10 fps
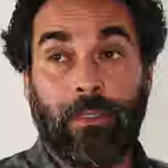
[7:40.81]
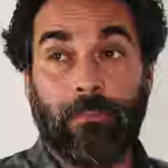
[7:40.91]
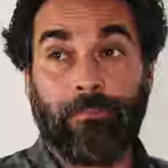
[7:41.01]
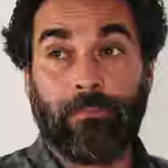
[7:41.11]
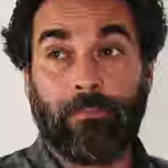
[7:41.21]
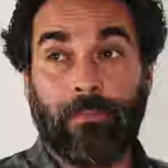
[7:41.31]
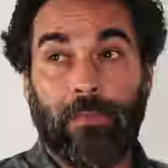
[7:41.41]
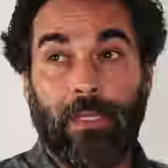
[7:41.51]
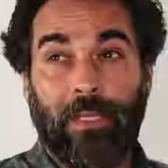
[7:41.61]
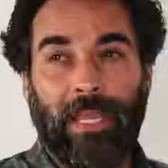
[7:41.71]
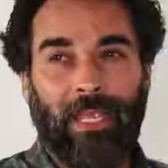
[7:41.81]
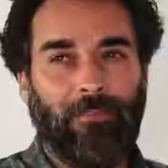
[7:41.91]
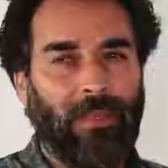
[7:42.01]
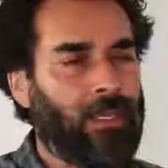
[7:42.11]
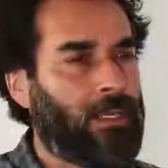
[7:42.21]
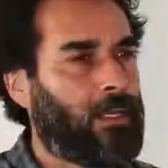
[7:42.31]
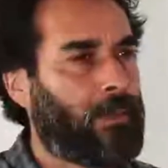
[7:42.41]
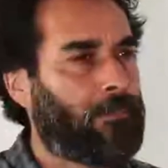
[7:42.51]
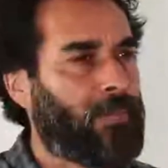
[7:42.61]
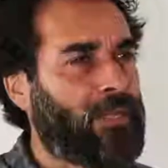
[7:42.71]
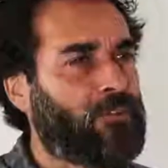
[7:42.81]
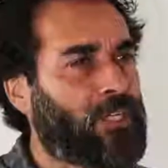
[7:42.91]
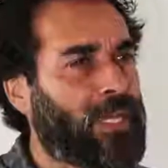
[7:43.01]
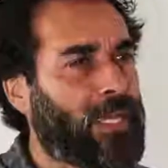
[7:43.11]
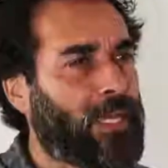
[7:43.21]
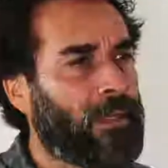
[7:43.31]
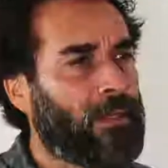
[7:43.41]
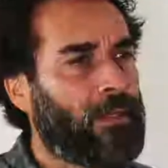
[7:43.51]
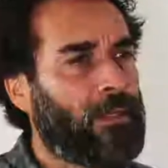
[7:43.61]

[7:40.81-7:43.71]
a, um, um, Navy um, engineer.